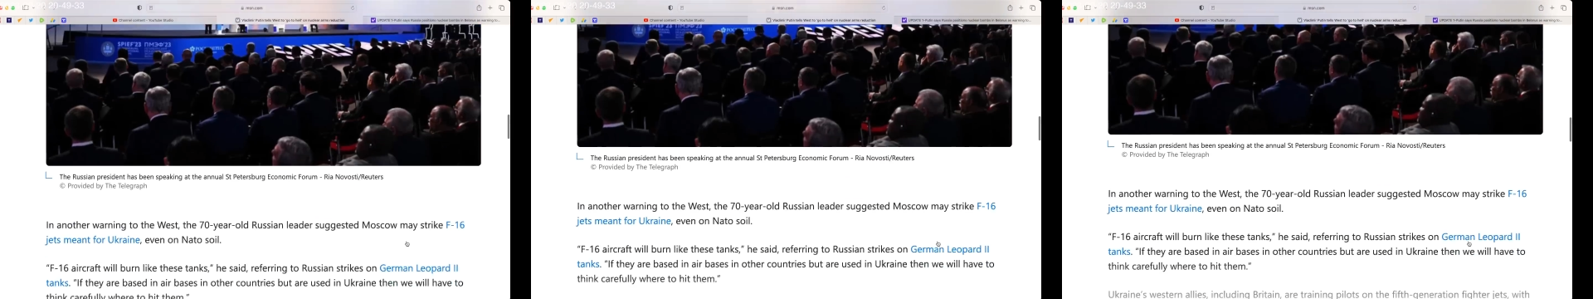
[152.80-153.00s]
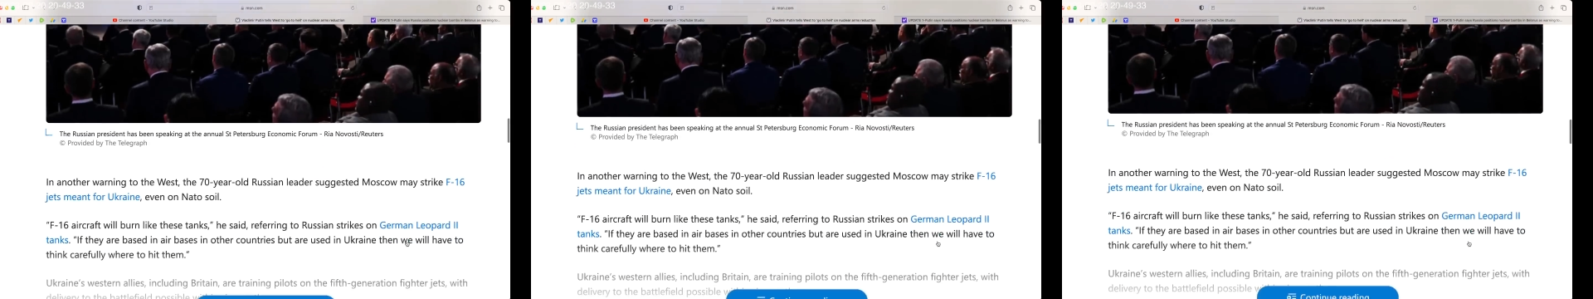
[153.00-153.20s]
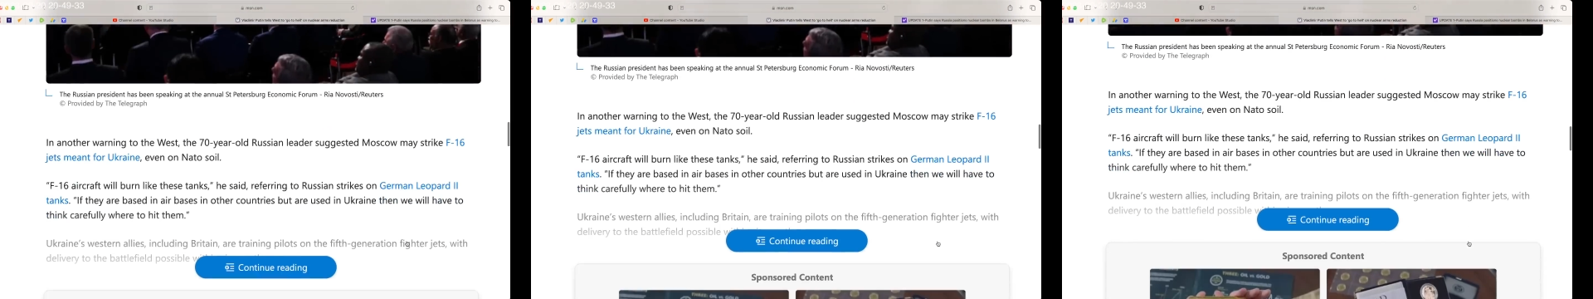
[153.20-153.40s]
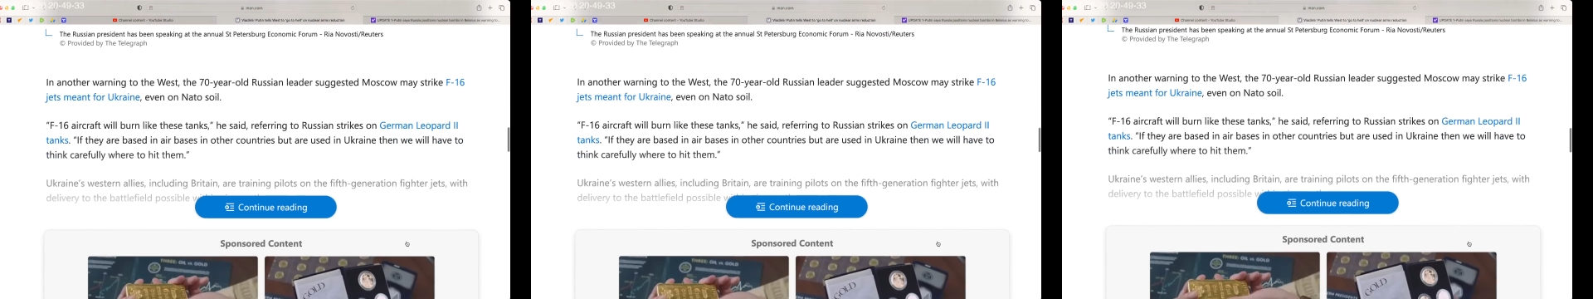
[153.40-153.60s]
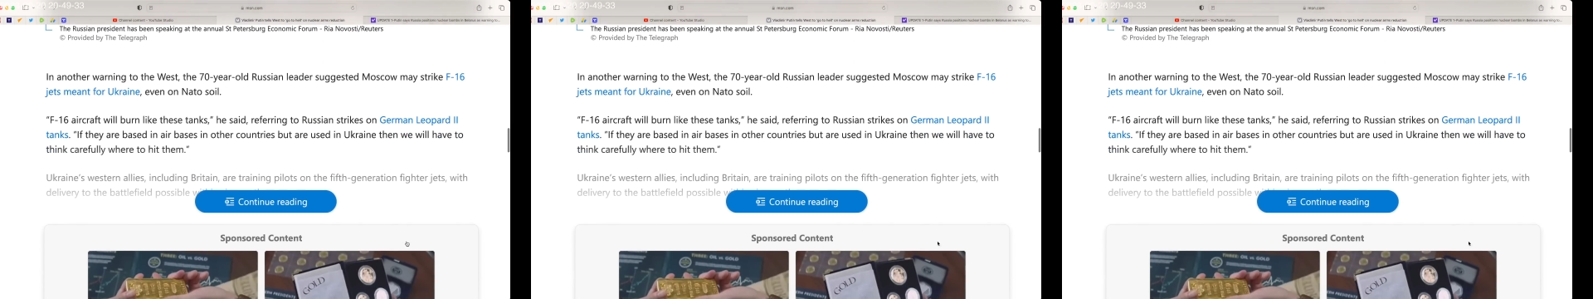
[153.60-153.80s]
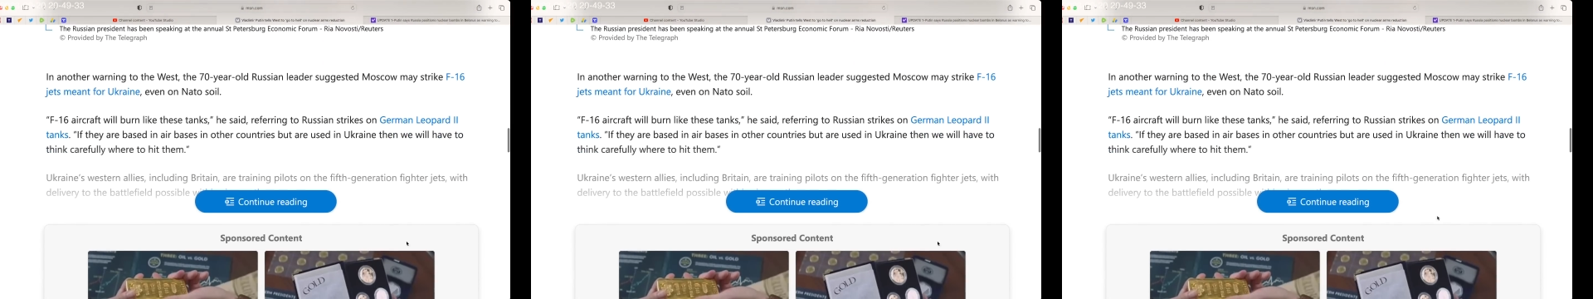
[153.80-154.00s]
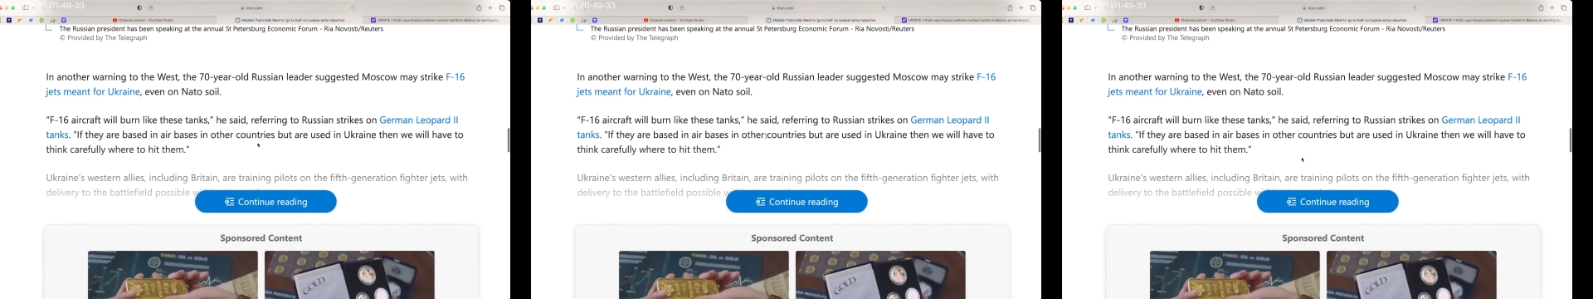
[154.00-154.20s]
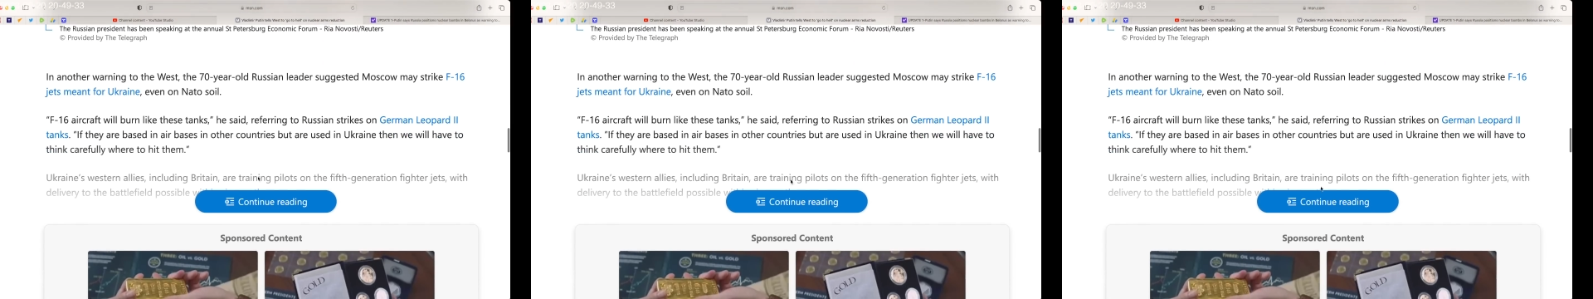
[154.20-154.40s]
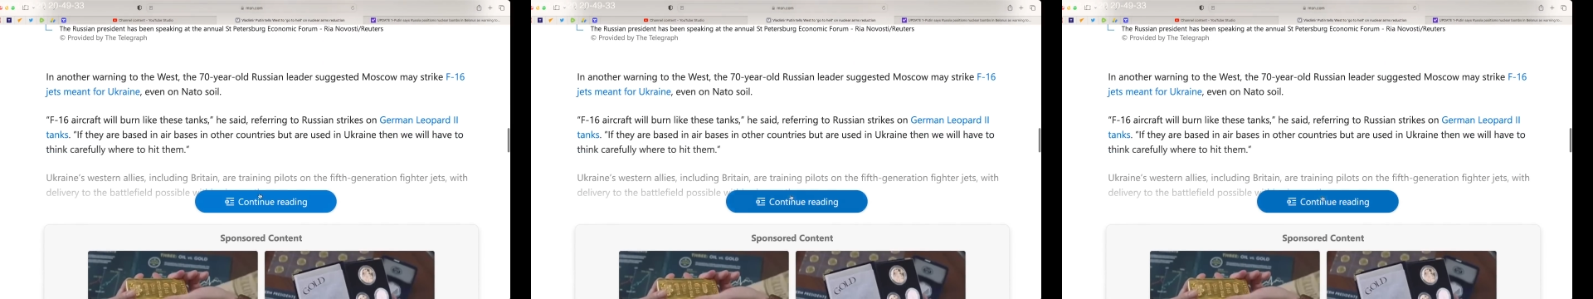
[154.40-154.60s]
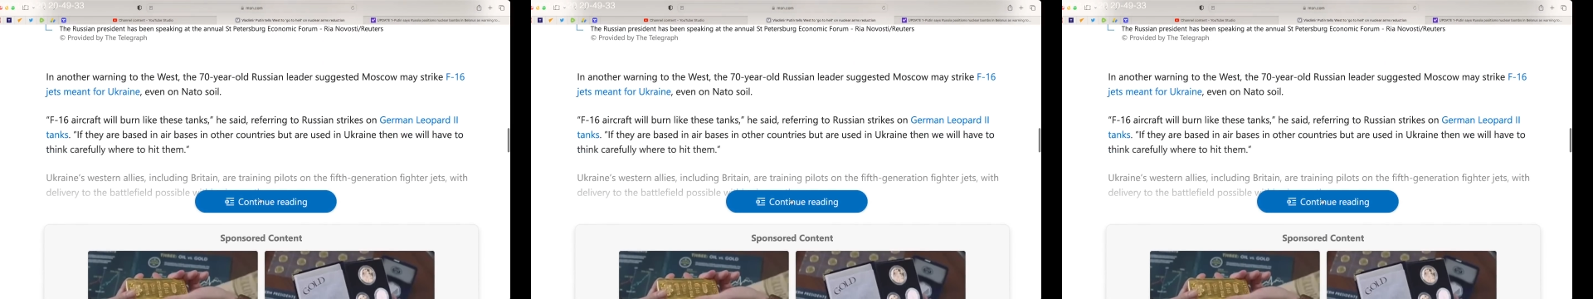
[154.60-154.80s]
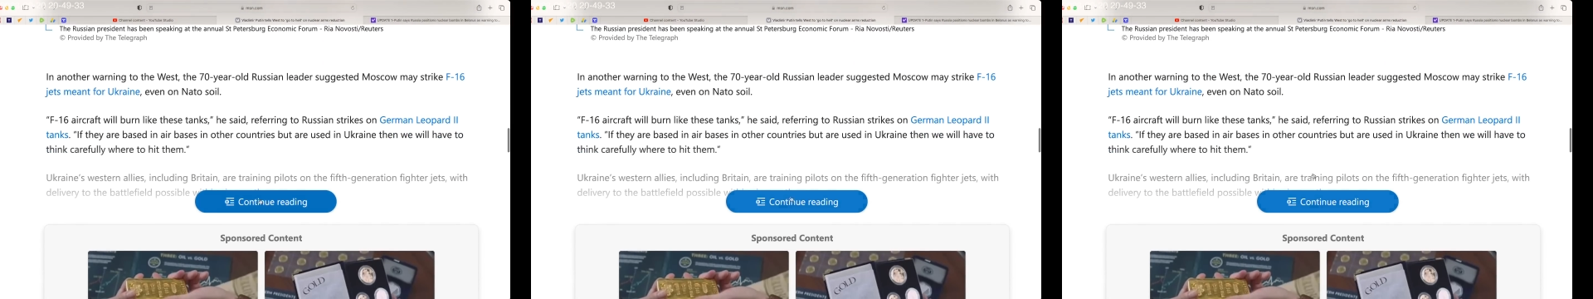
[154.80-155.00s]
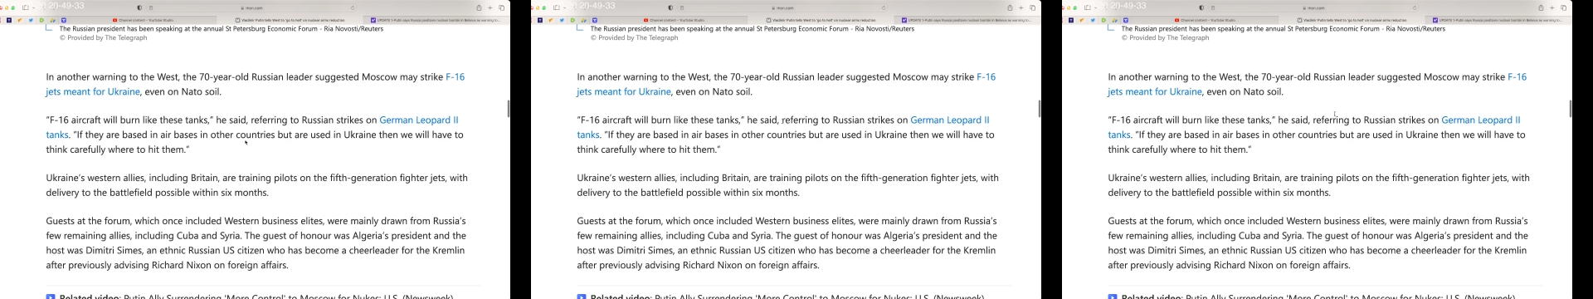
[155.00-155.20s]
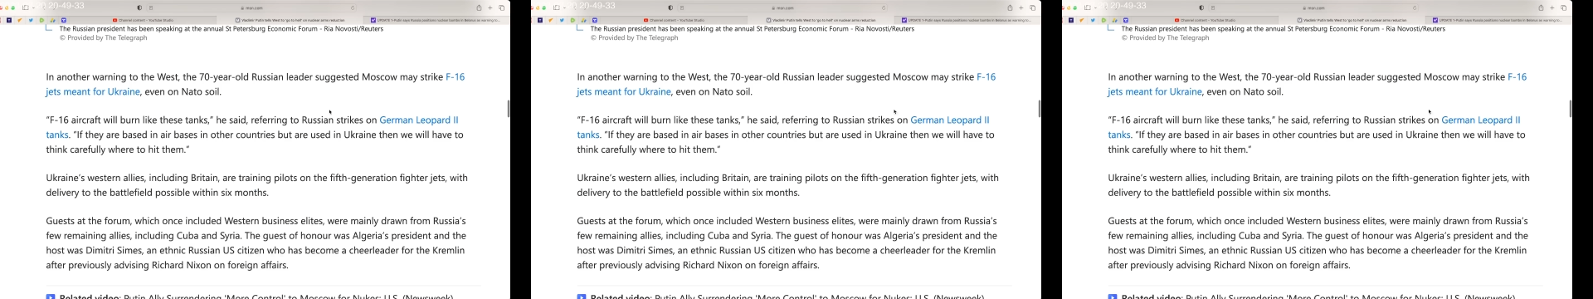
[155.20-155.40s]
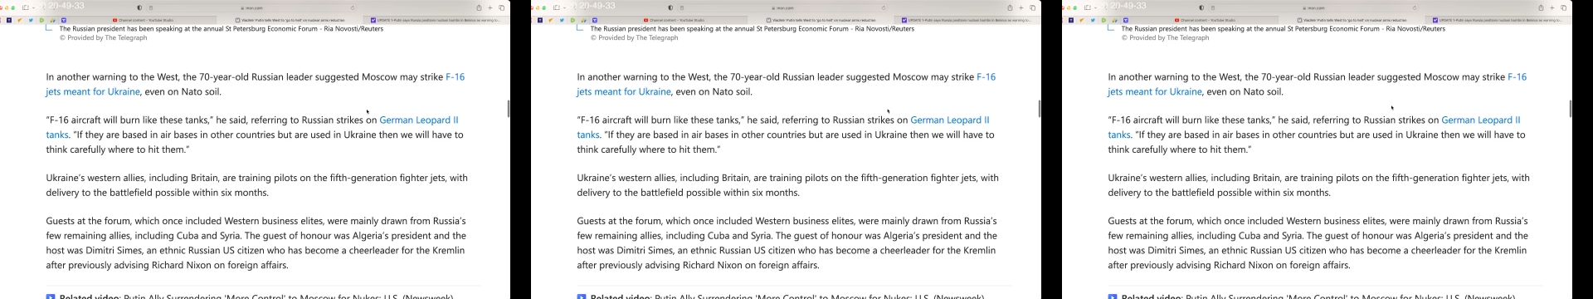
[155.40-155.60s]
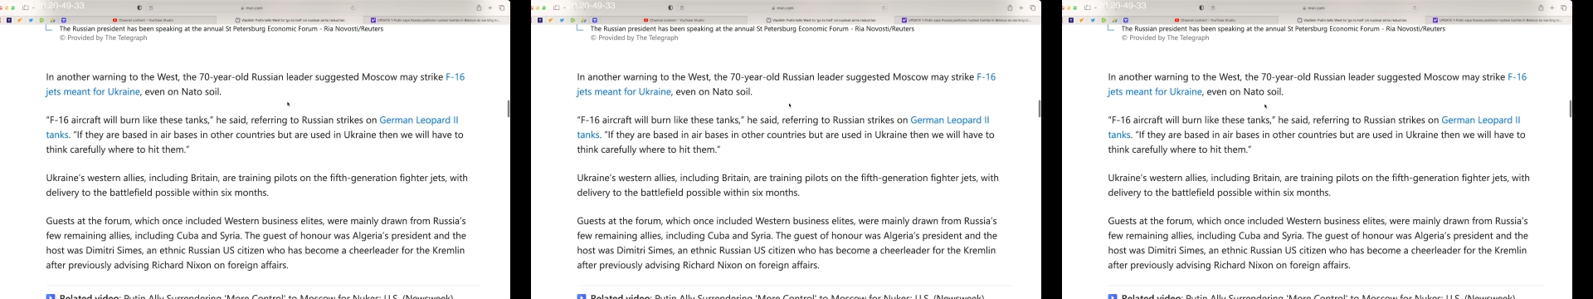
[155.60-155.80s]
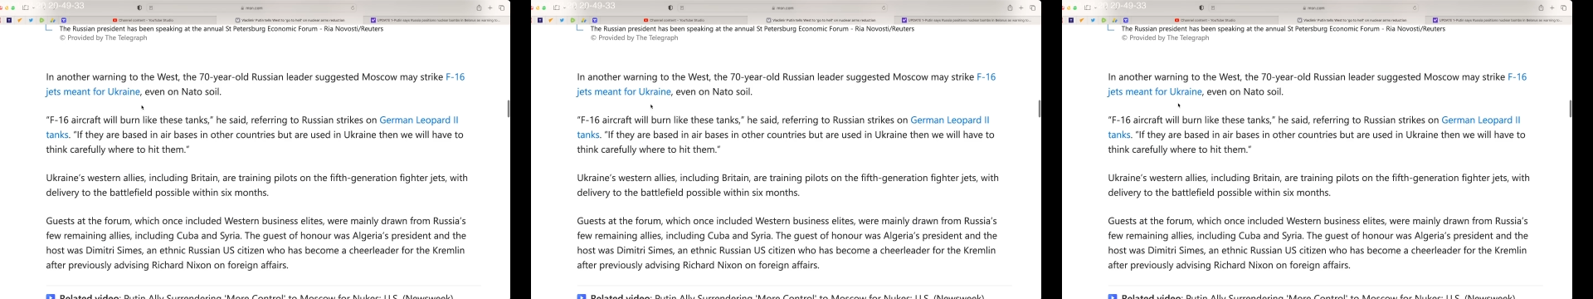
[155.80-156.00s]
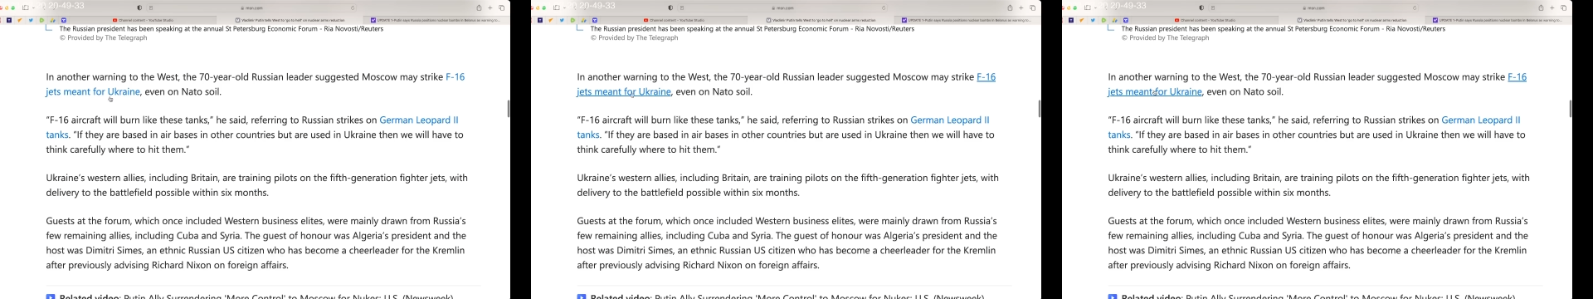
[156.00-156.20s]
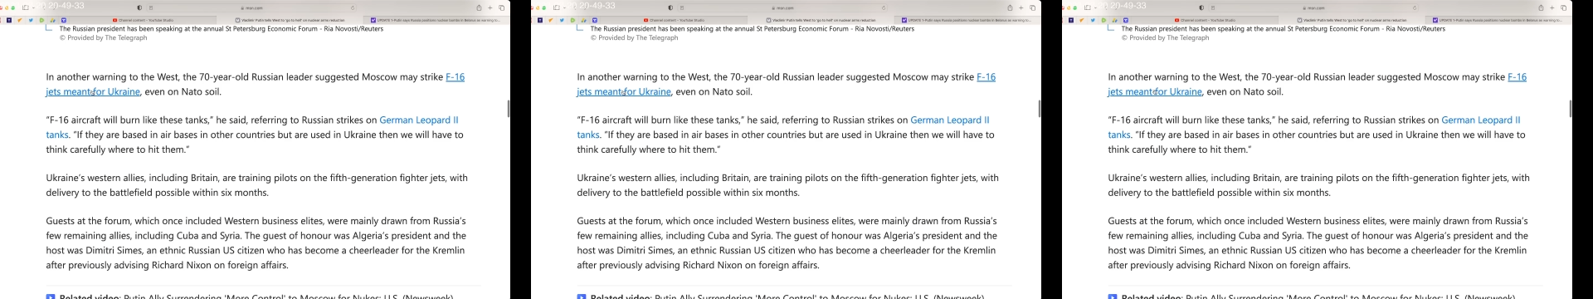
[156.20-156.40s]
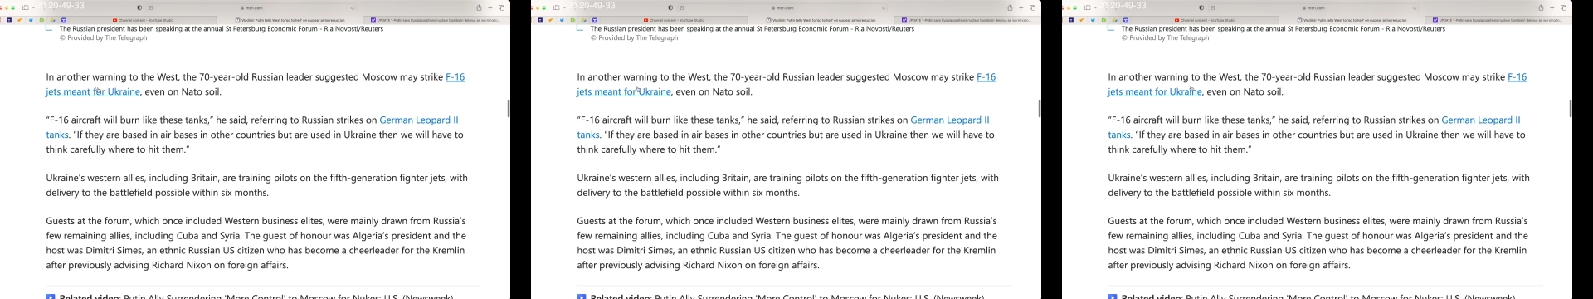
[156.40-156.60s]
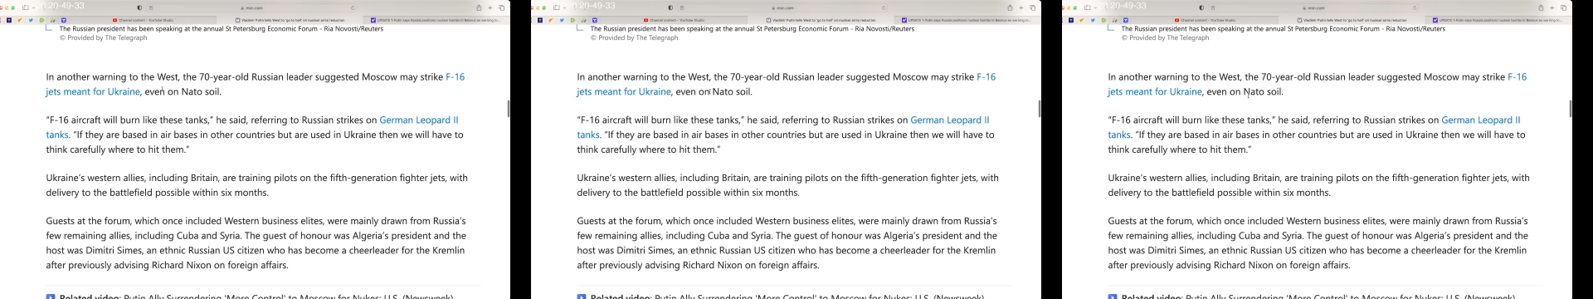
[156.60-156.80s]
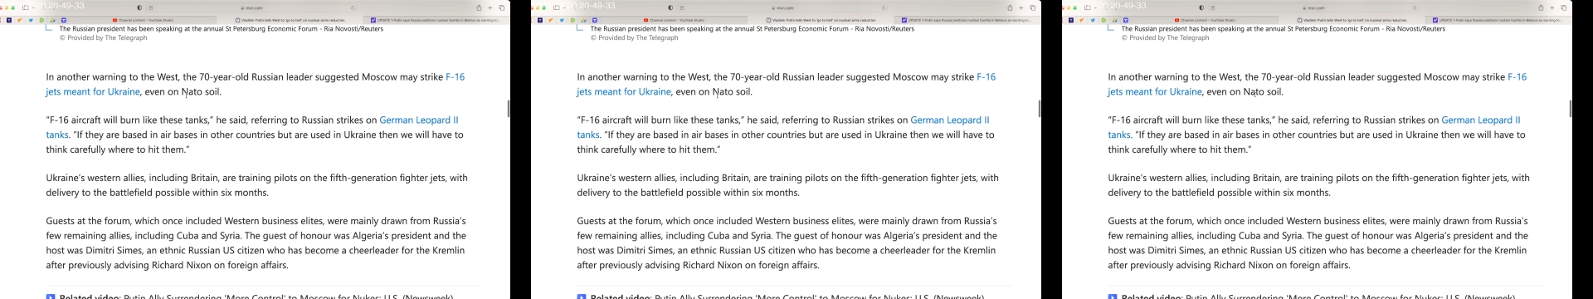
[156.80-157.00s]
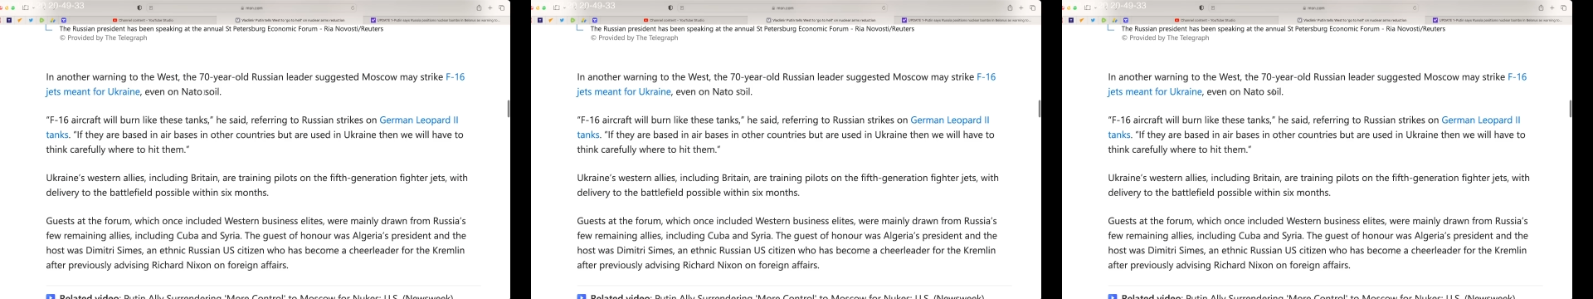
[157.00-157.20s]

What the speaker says: No face is visible, so there are no lips to read.